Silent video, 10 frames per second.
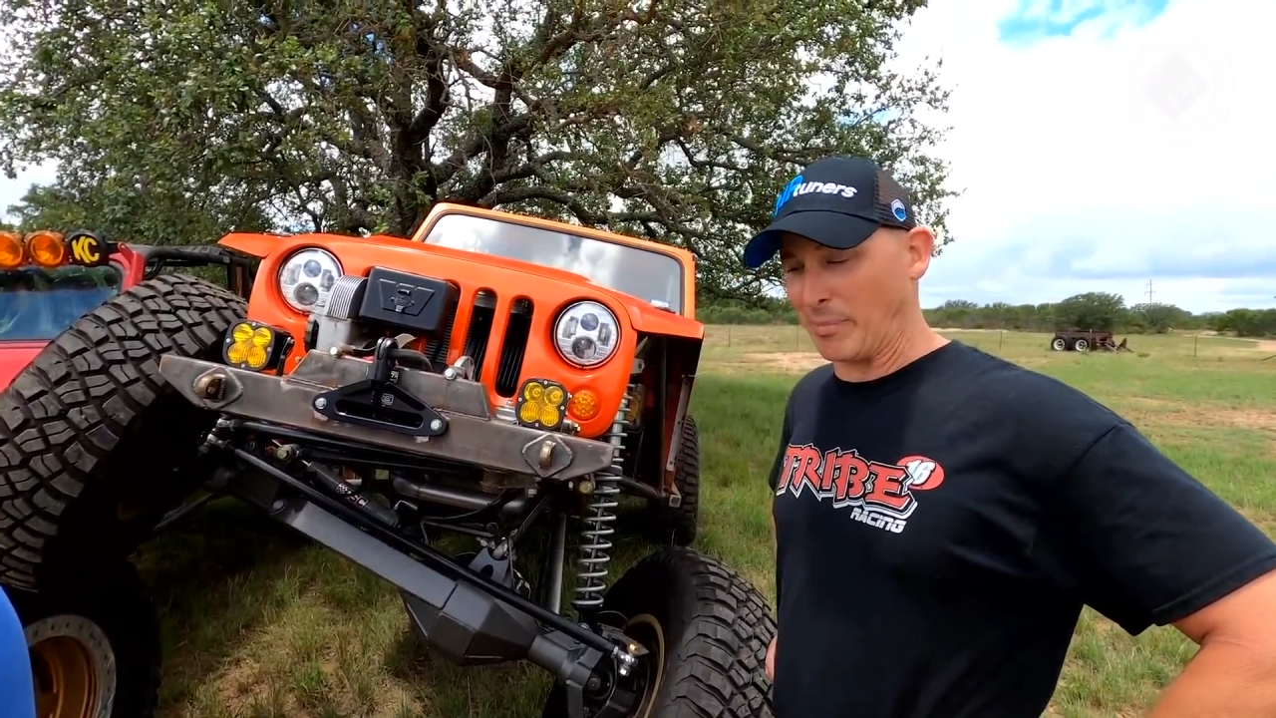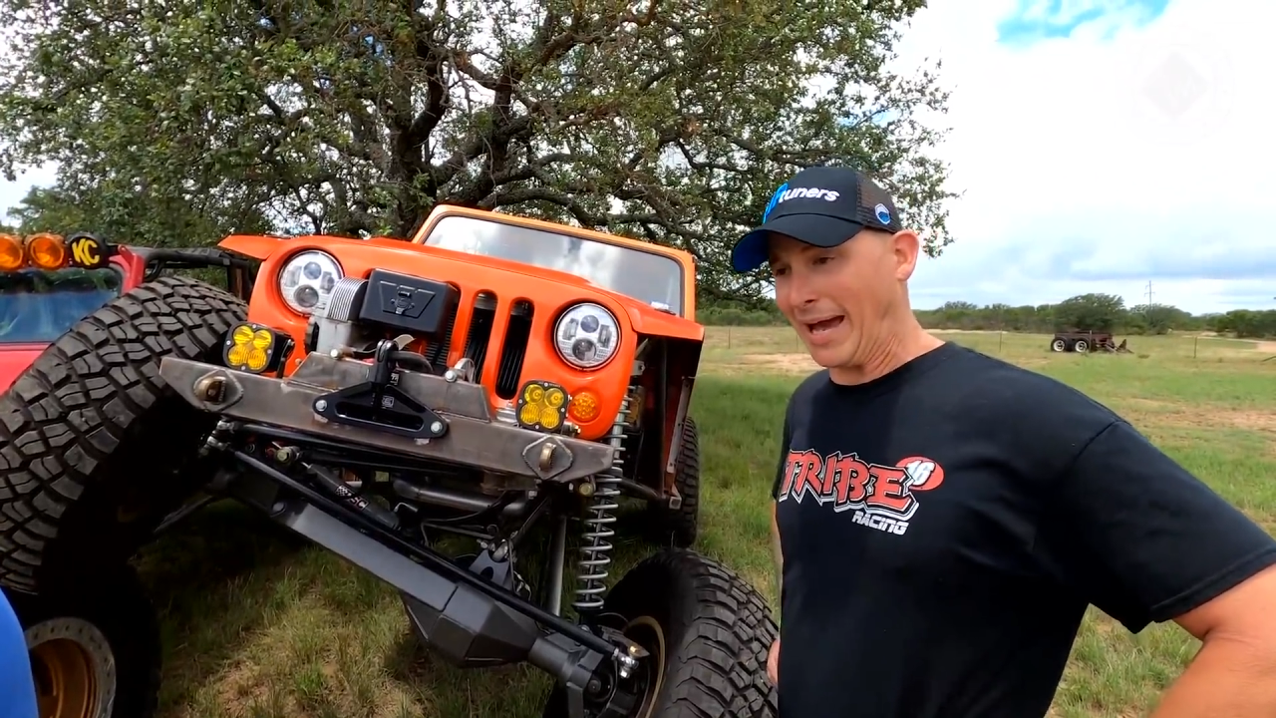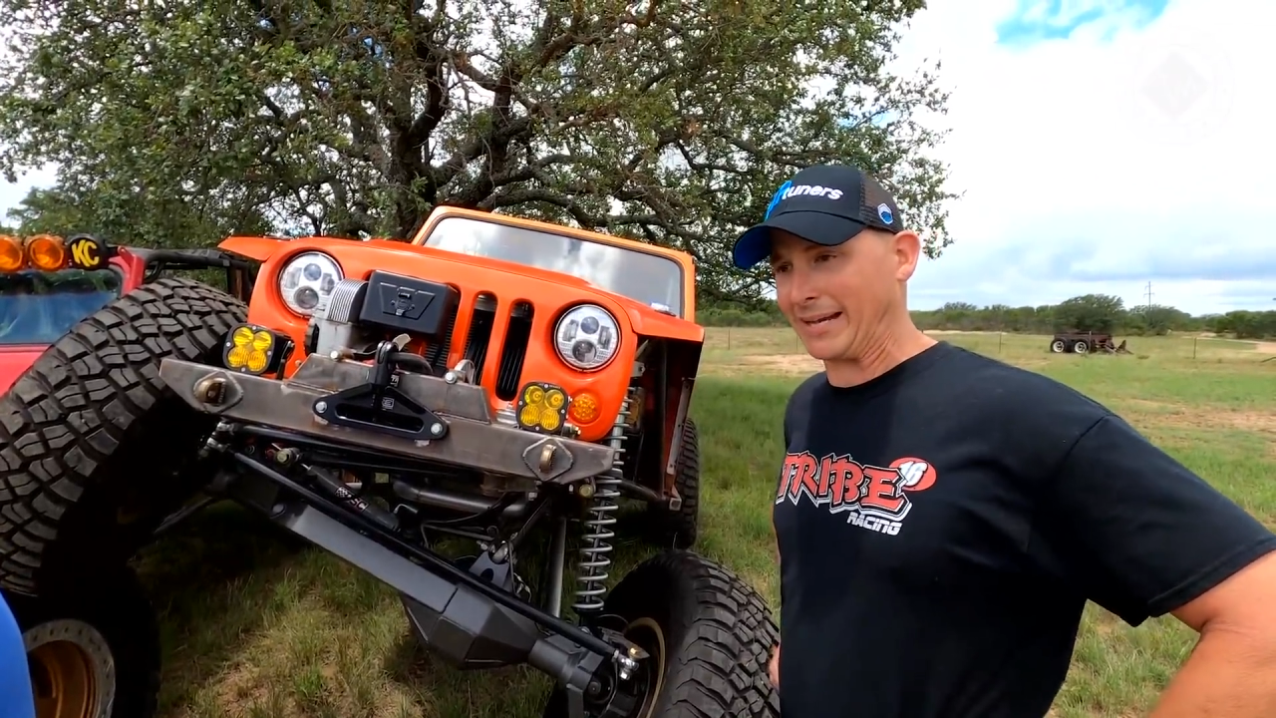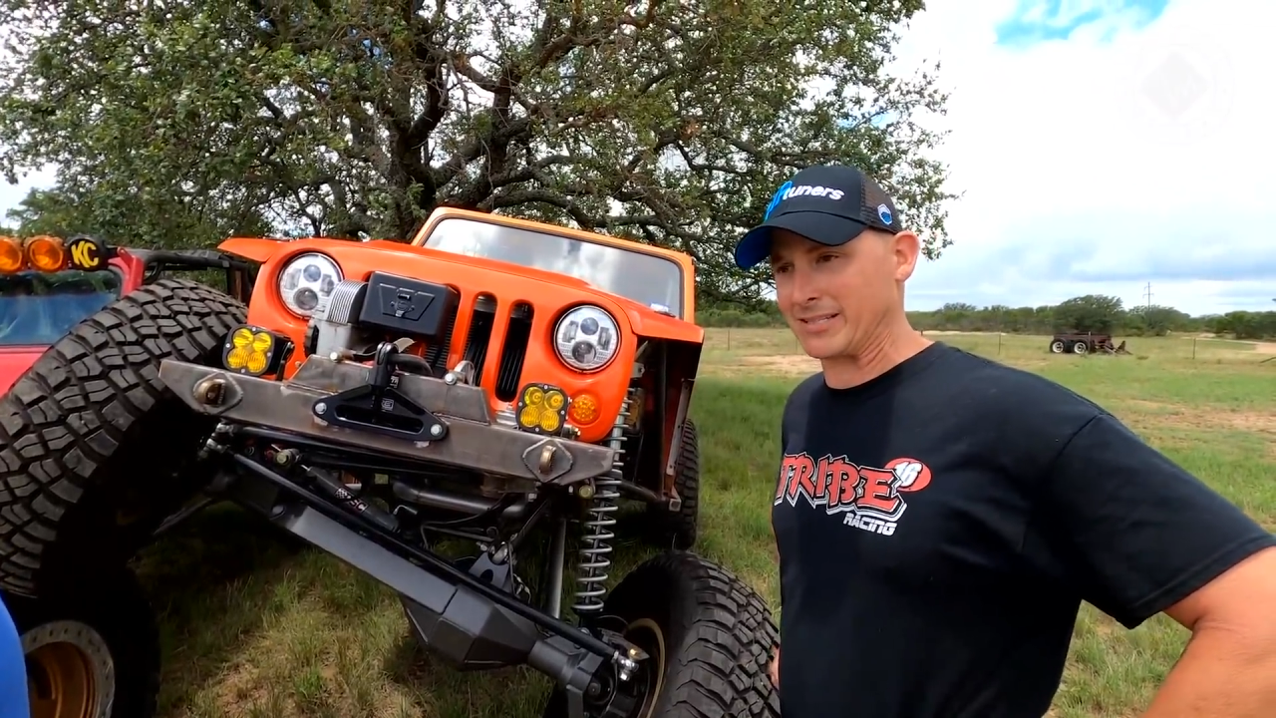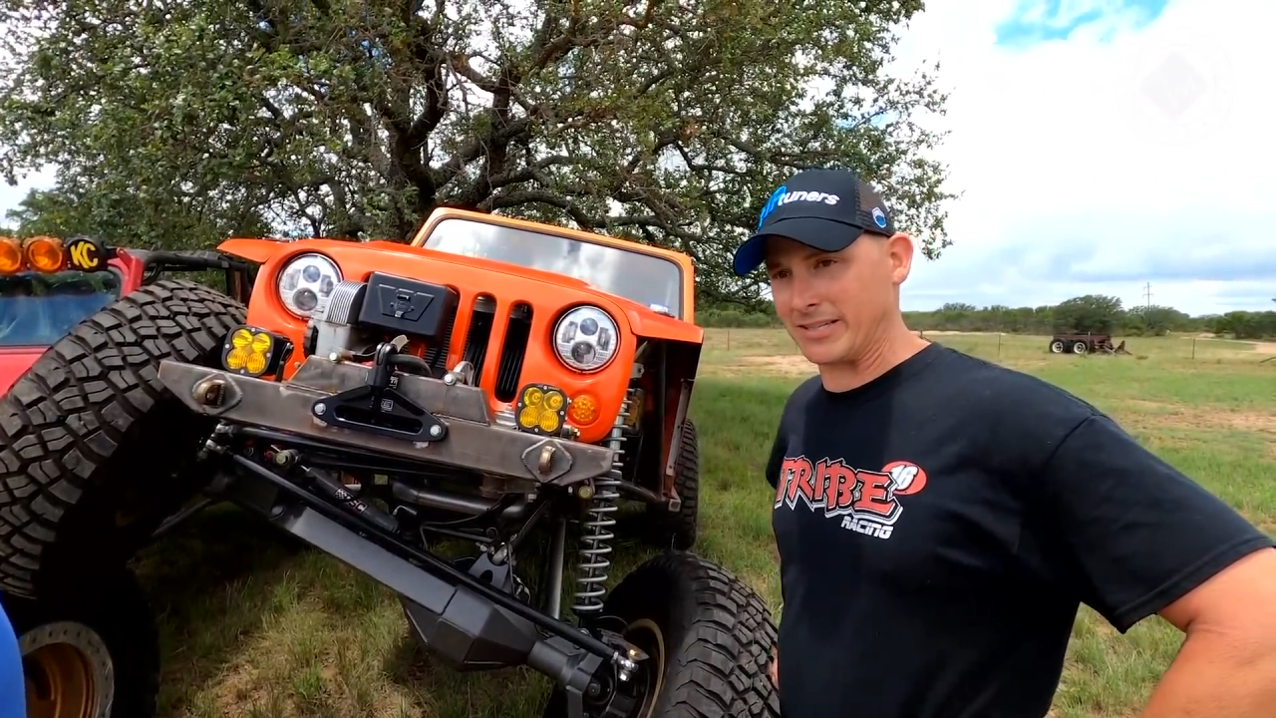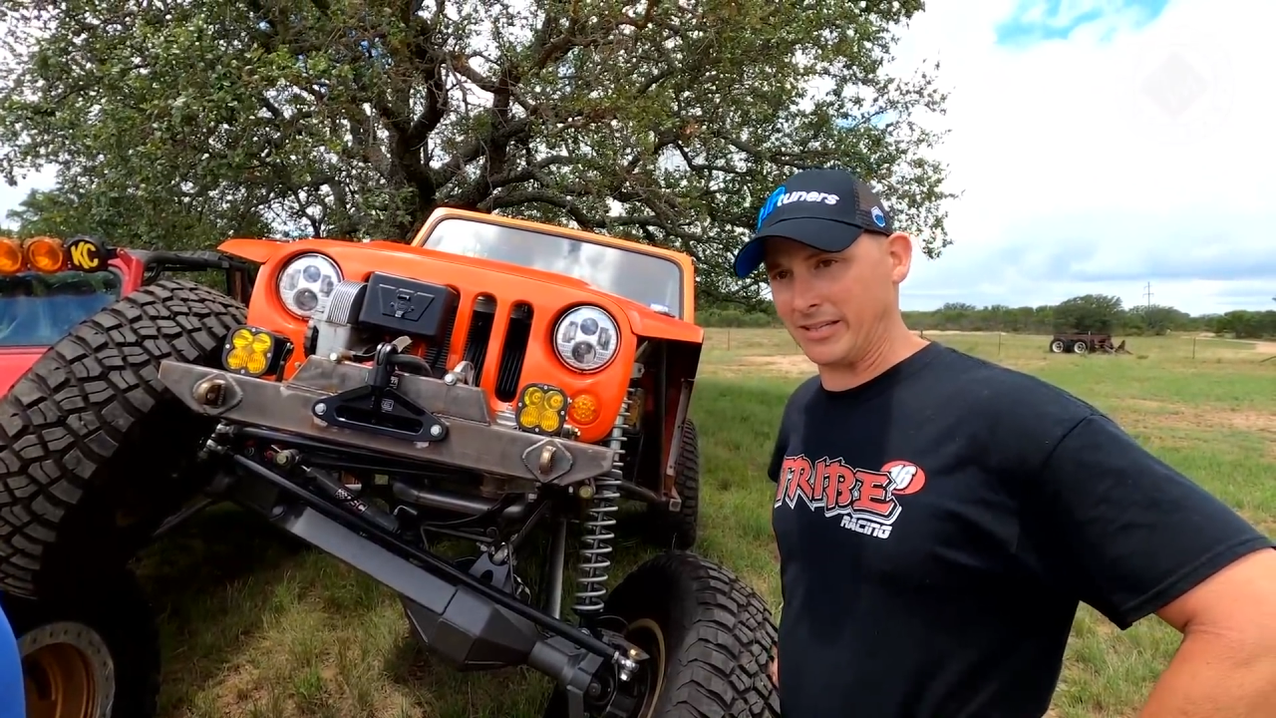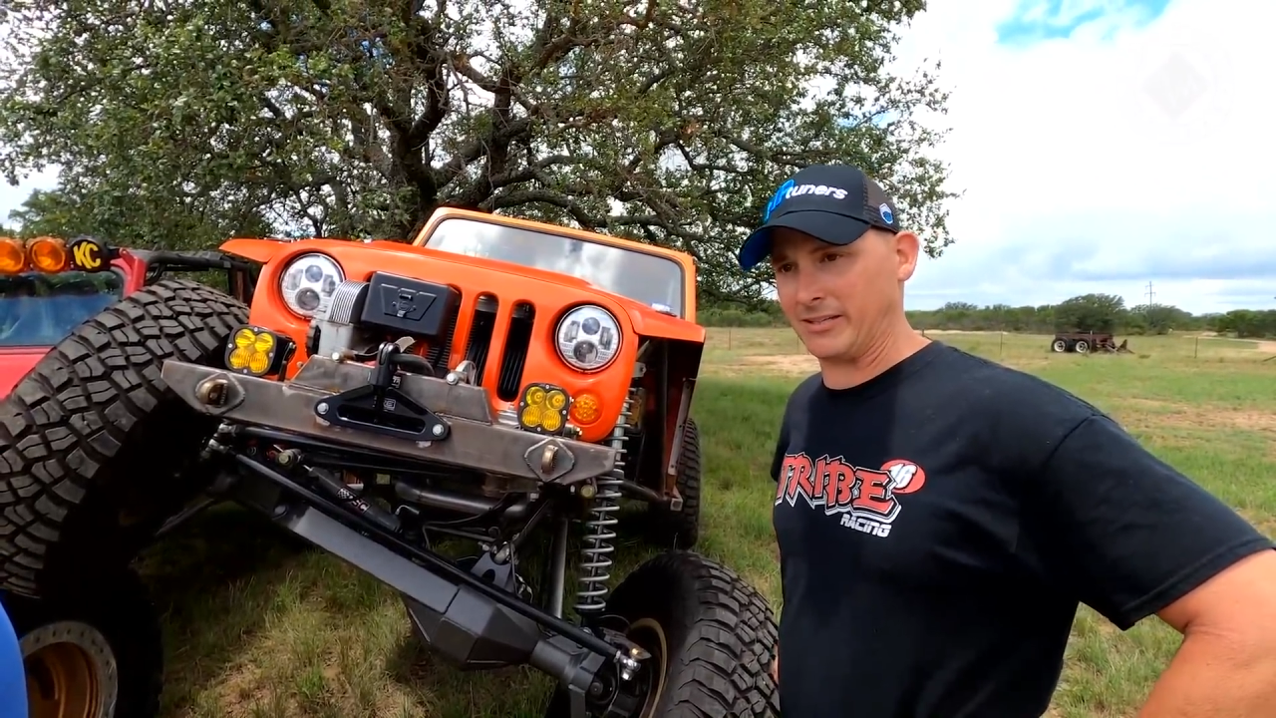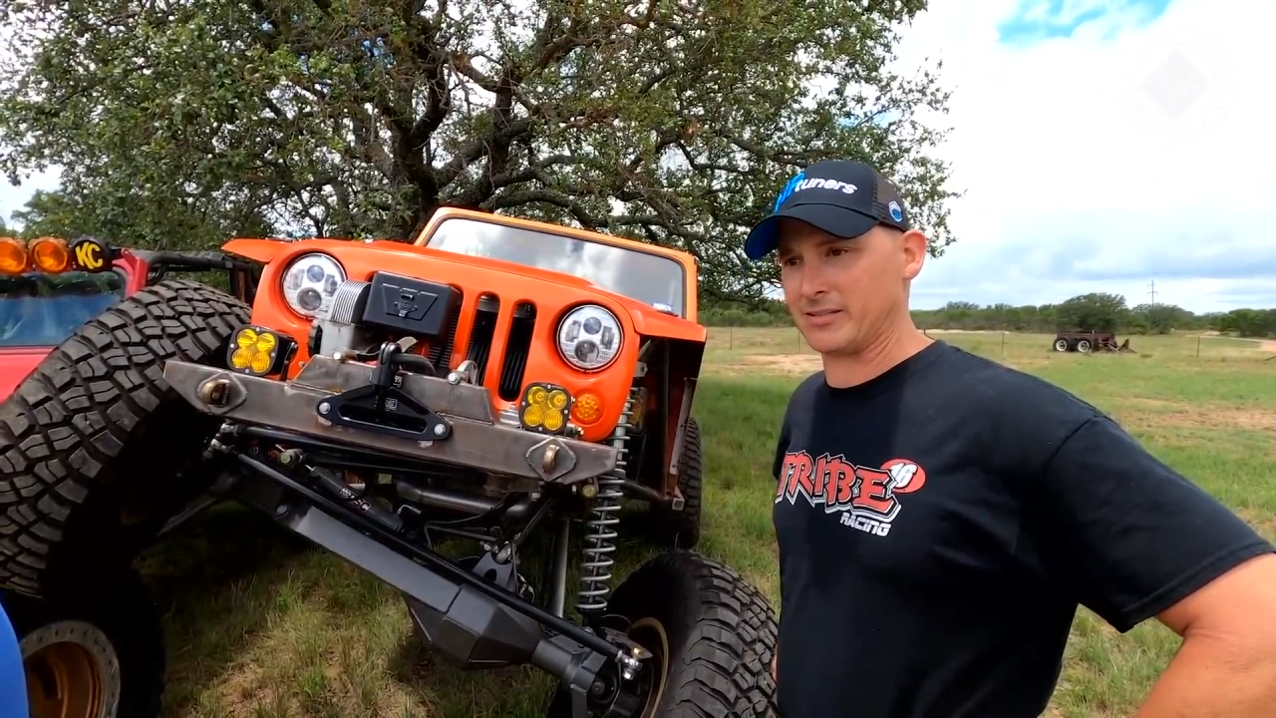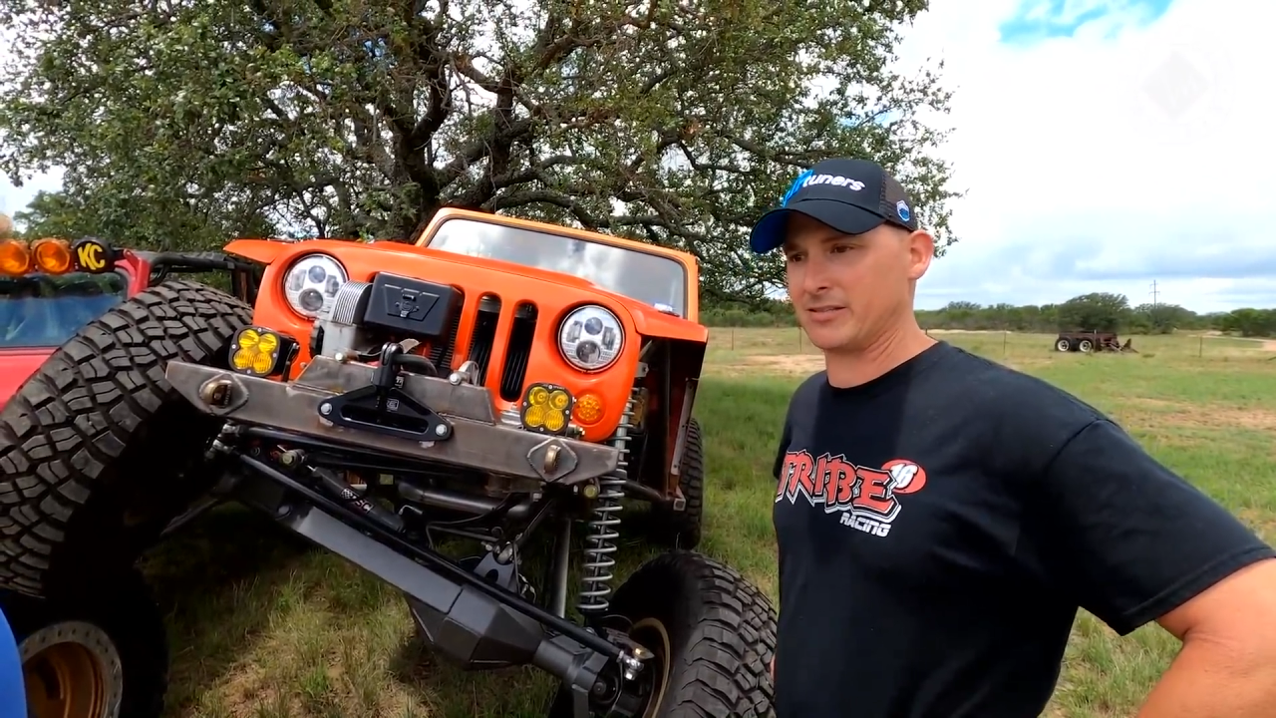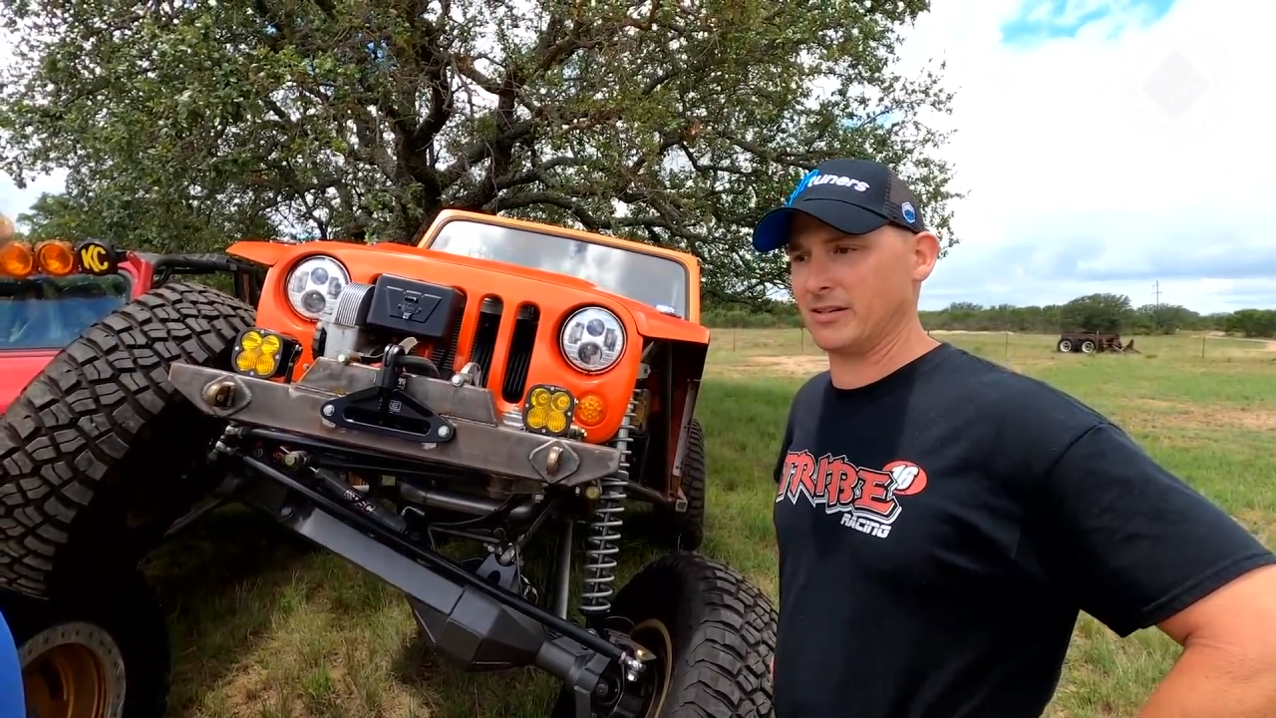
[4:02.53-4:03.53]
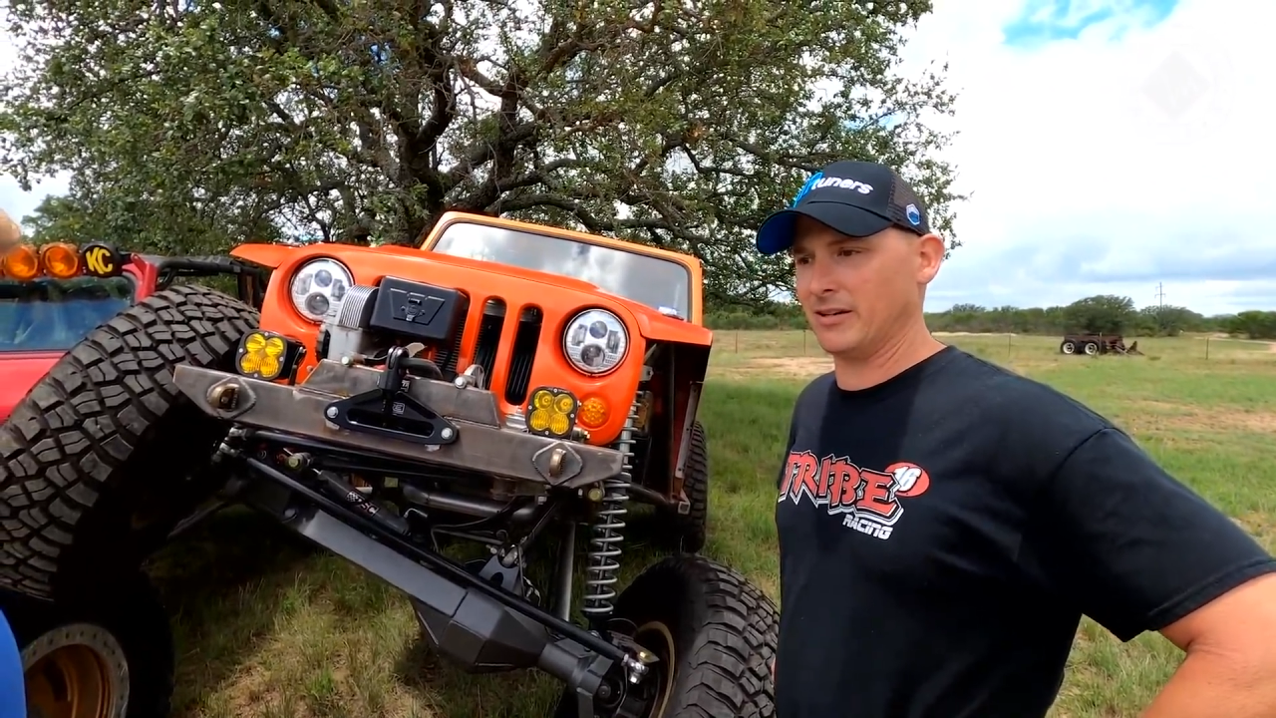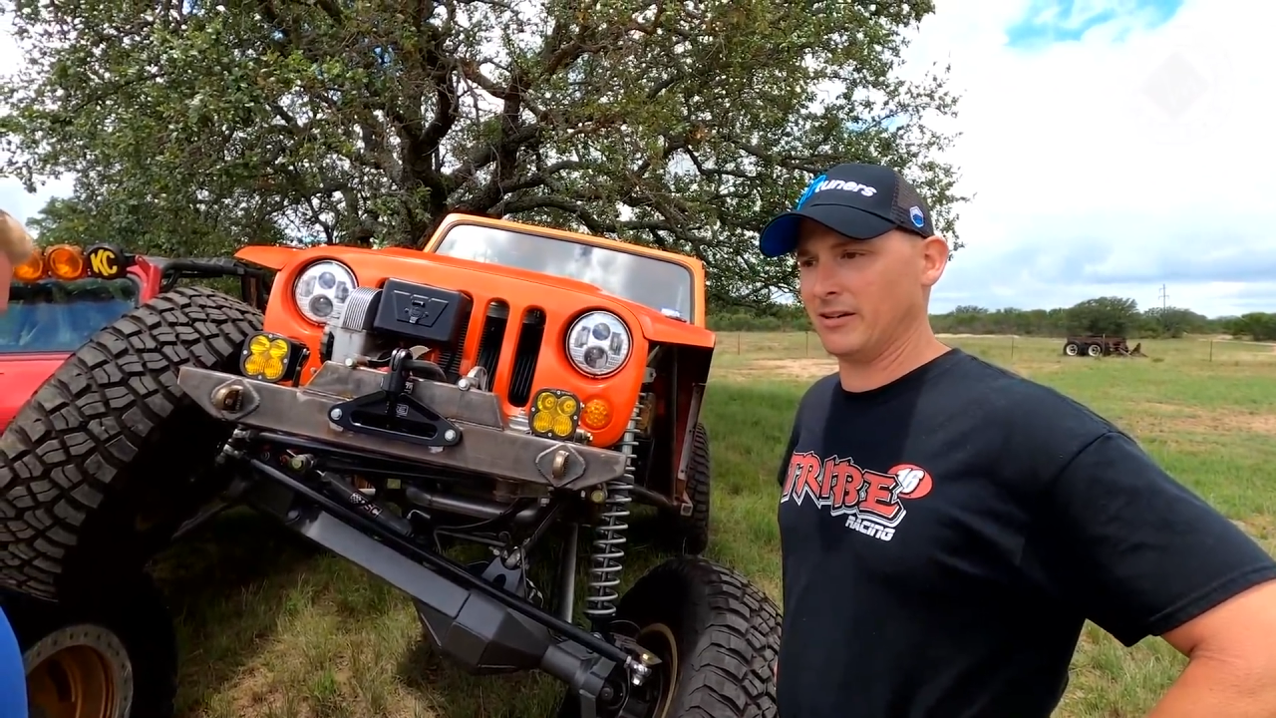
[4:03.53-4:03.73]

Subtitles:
package things